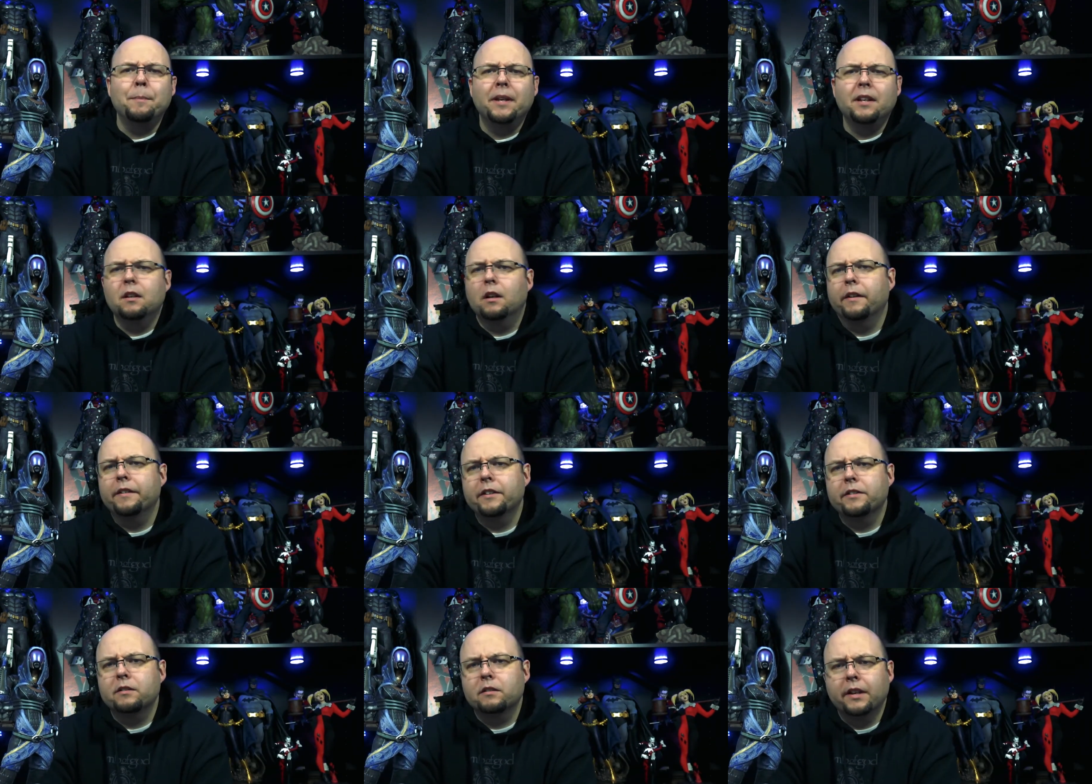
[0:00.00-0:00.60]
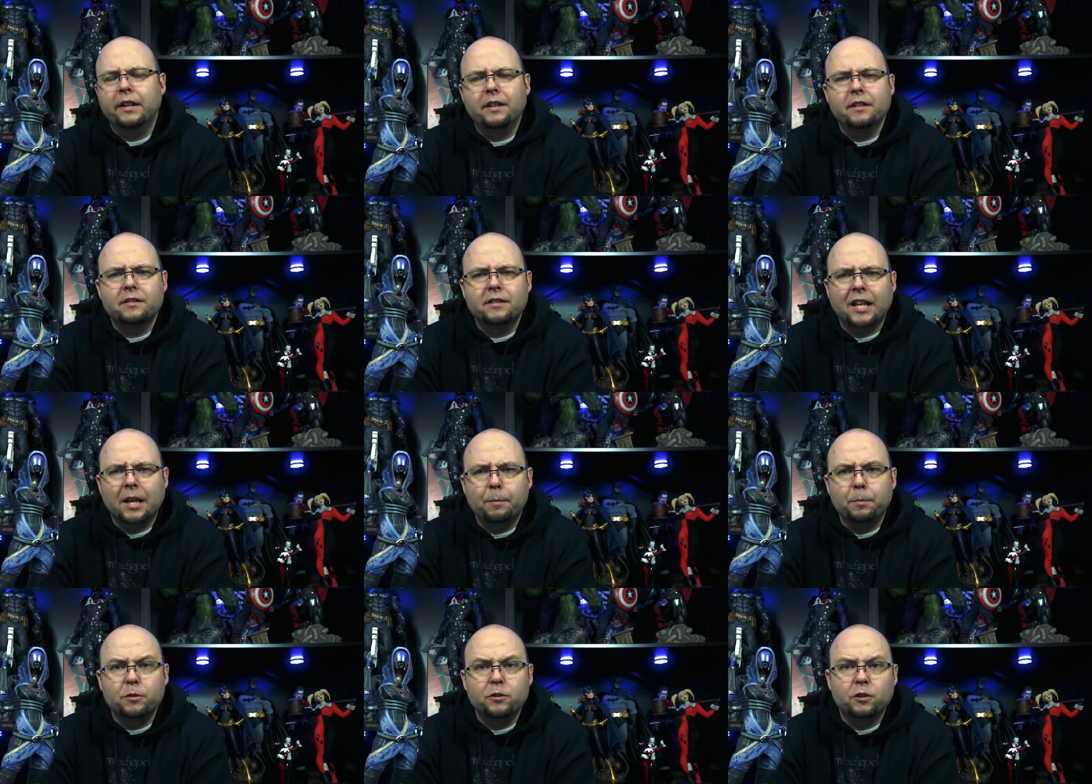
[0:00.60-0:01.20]
me on this latest
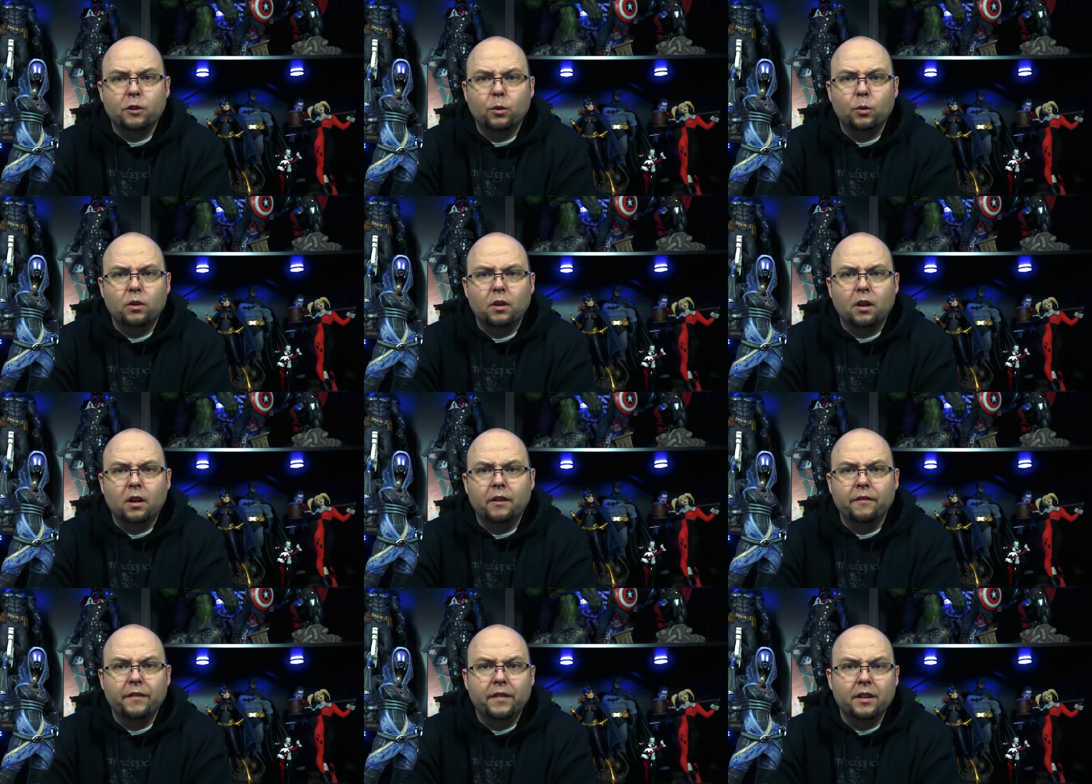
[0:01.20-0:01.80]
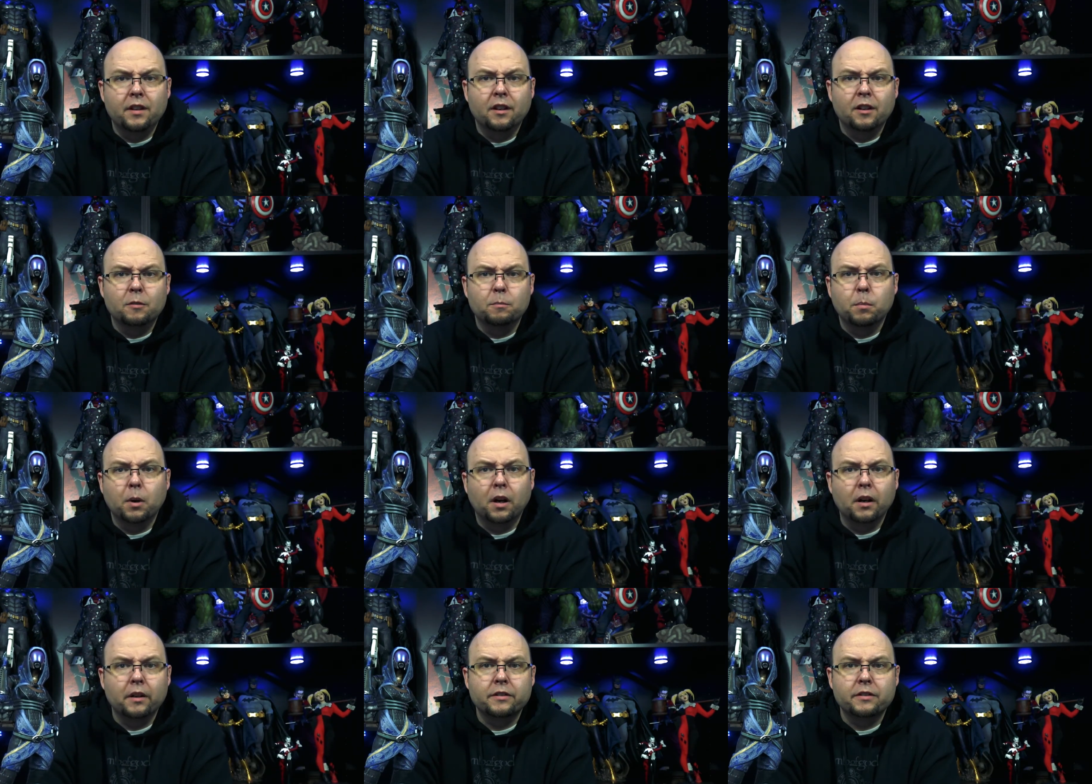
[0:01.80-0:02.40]
episode of the
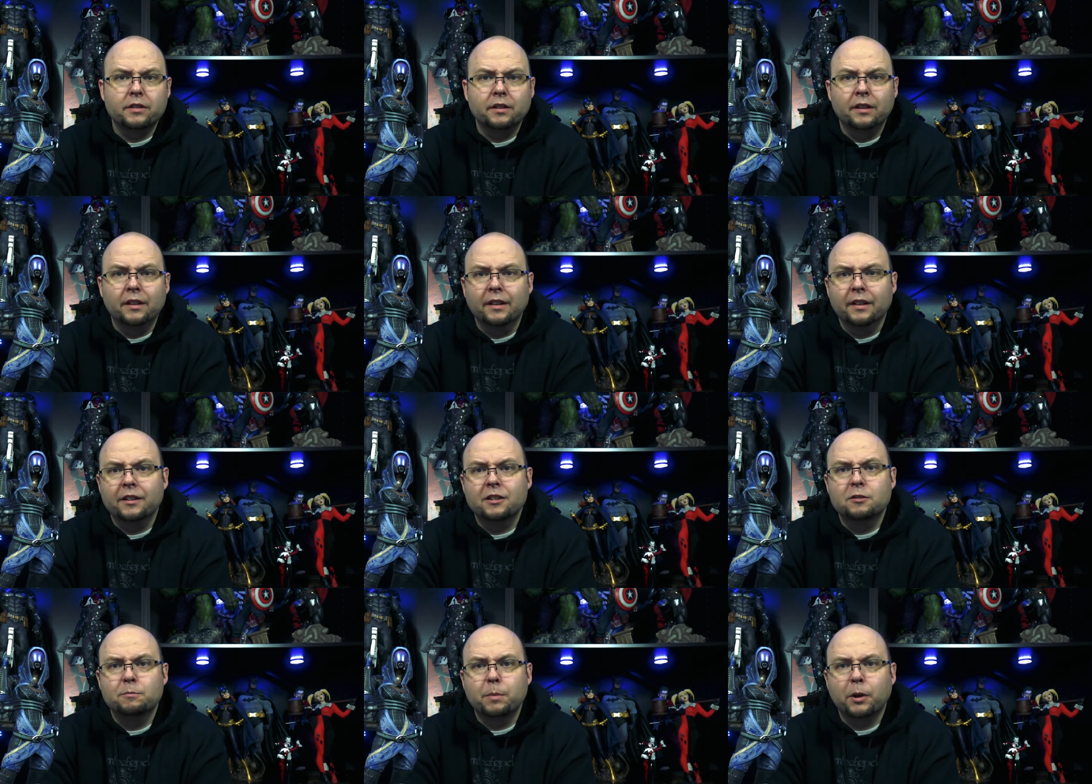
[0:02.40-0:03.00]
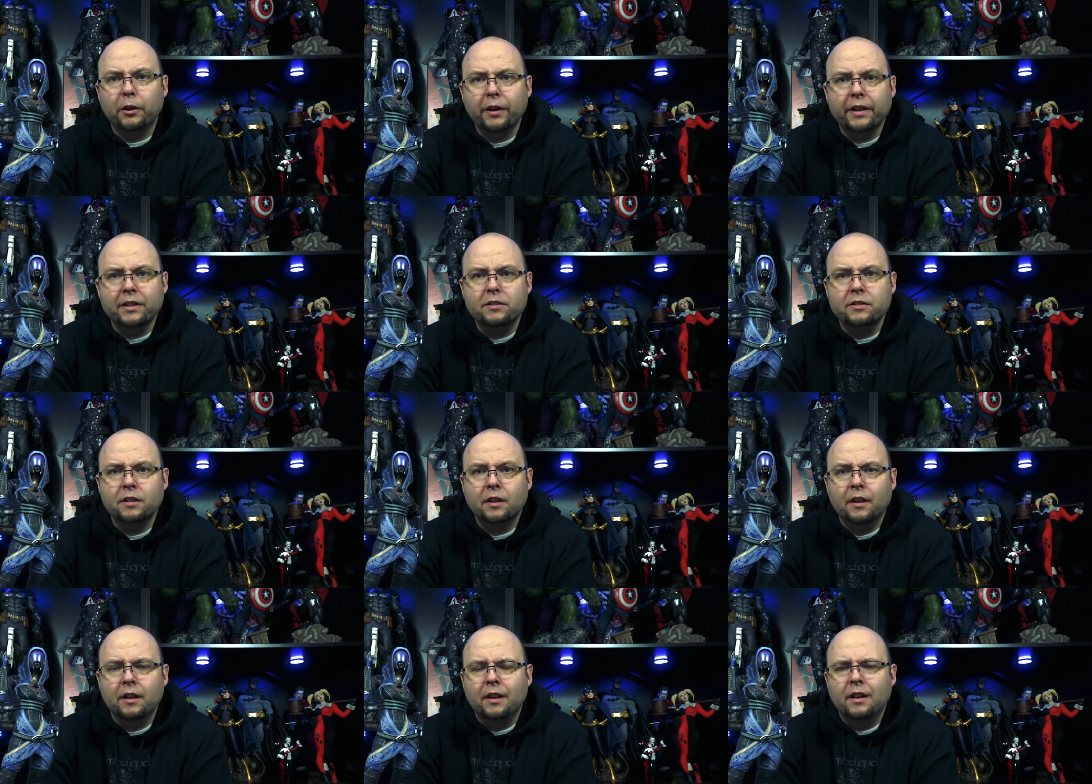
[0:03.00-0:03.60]
unboxing
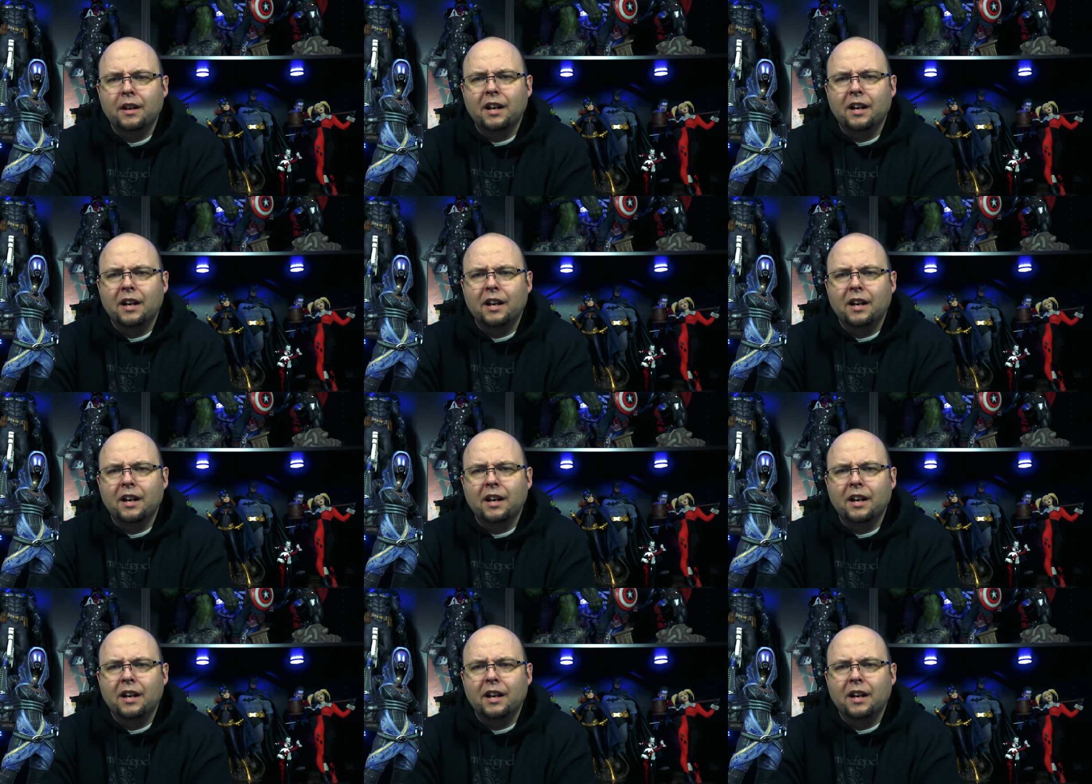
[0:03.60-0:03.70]
experience.